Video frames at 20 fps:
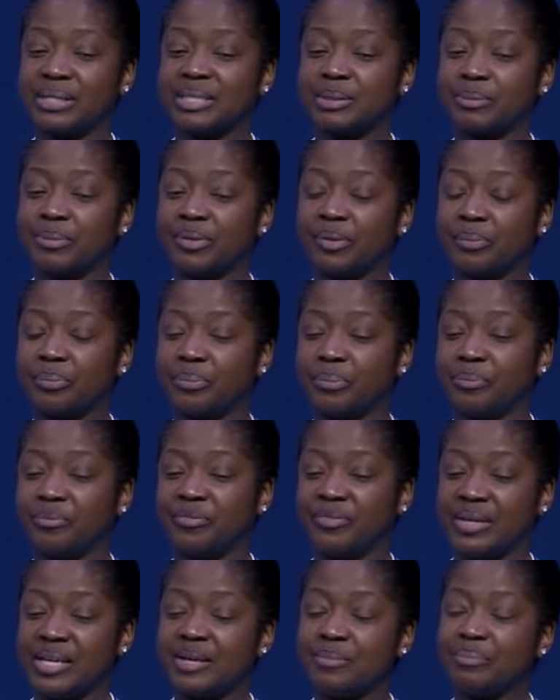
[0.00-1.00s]
some of the
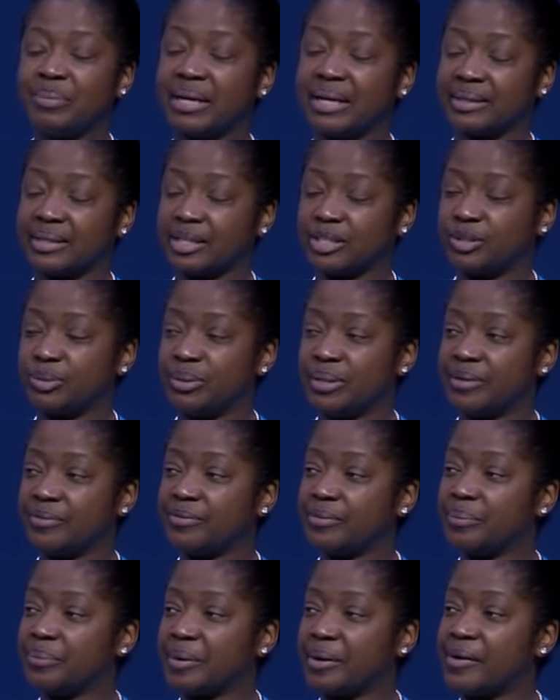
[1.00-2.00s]
feedback that you get
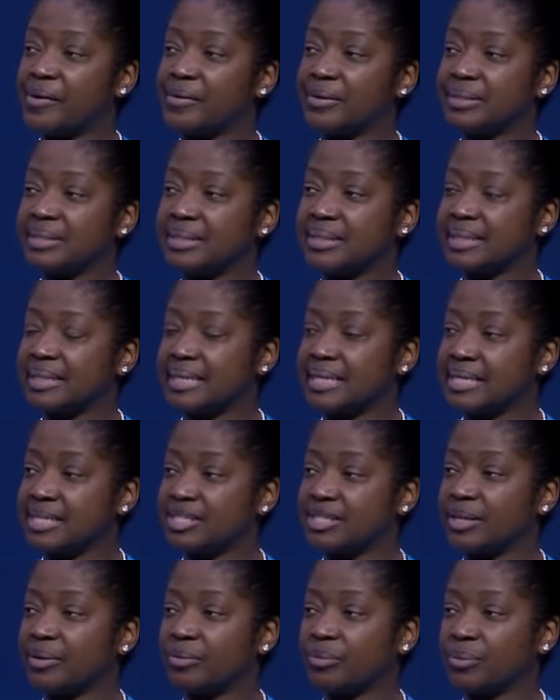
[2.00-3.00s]
from parents of the kids
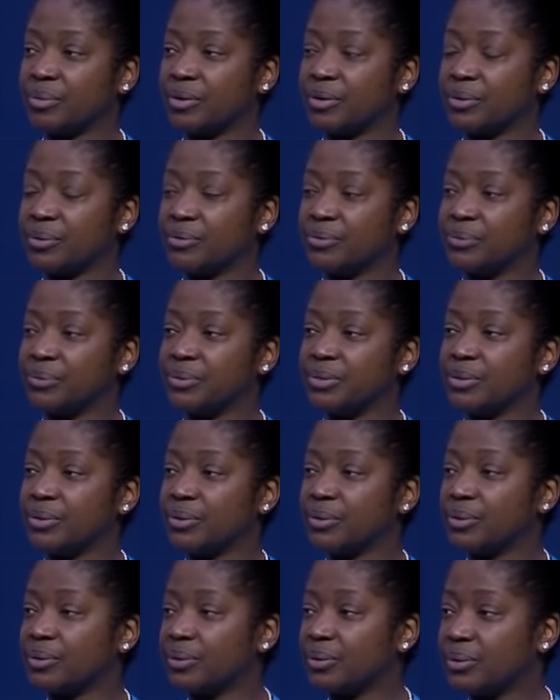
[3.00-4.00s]
that go through
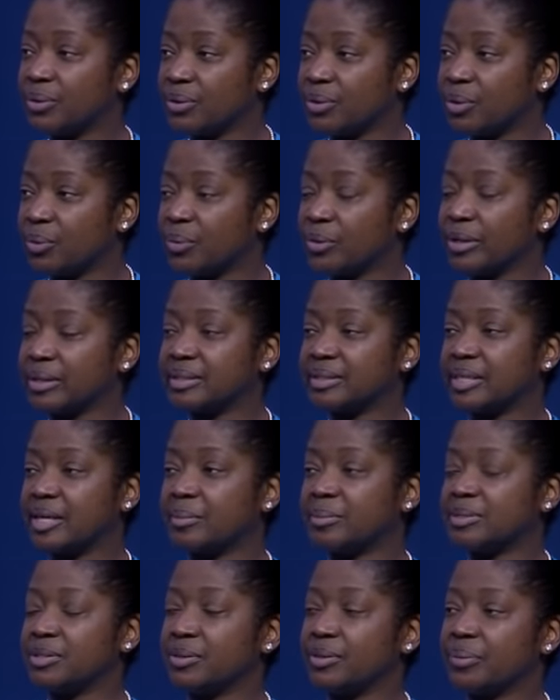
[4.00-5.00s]
your
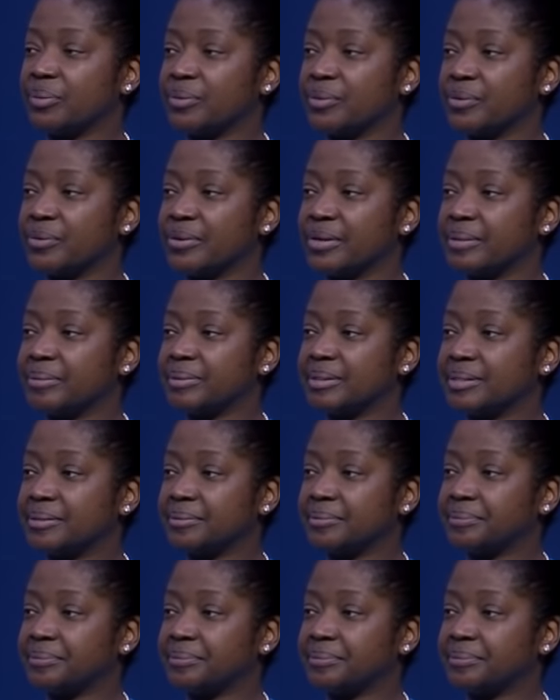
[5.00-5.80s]
workshops or your programs?